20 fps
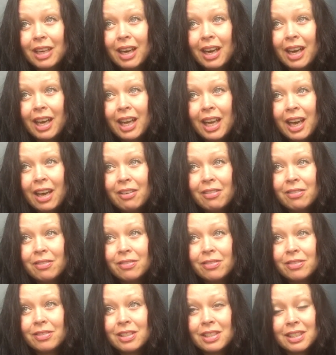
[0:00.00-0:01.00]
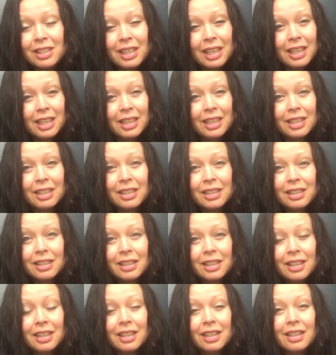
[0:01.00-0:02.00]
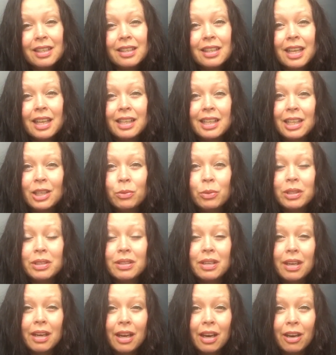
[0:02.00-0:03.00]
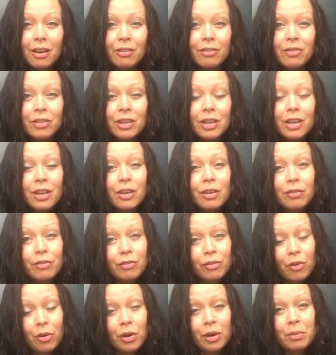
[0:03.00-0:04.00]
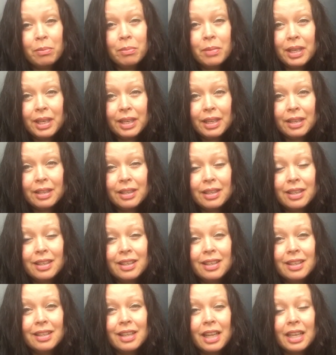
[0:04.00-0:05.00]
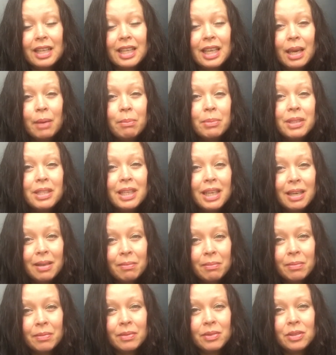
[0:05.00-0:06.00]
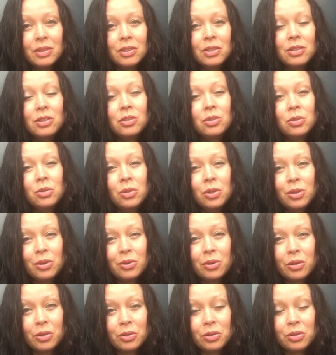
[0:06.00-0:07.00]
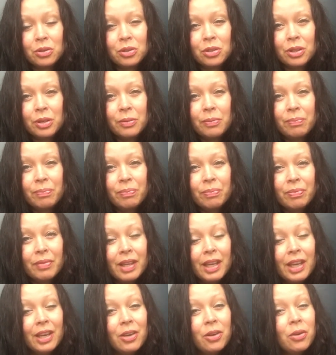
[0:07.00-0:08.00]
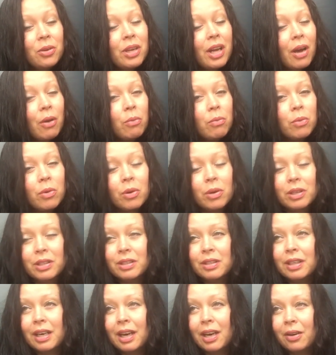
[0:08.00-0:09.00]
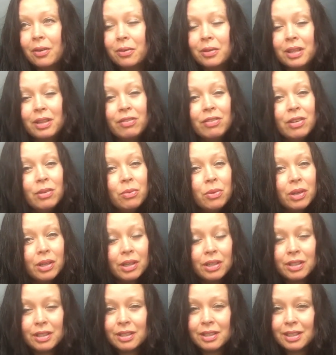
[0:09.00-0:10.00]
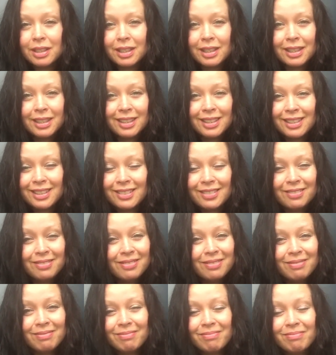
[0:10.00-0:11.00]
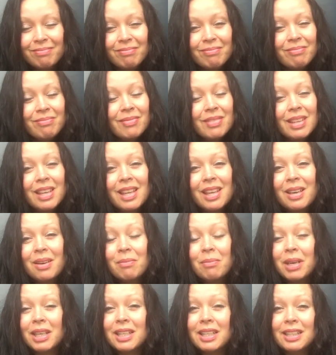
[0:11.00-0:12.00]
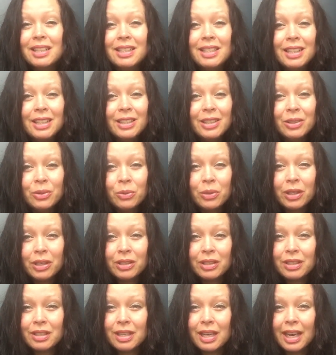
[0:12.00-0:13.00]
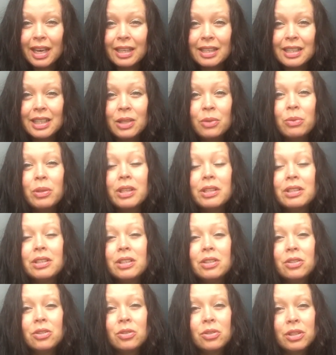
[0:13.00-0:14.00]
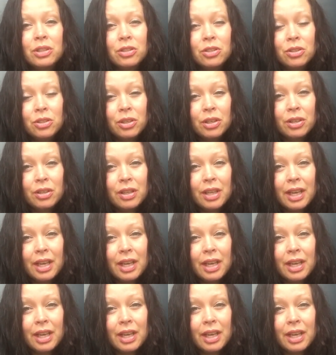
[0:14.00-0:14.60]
have seen that it was love for me that kept him to the cross. He could have walked down if he wanted, but he didn't want that. He wanted to endure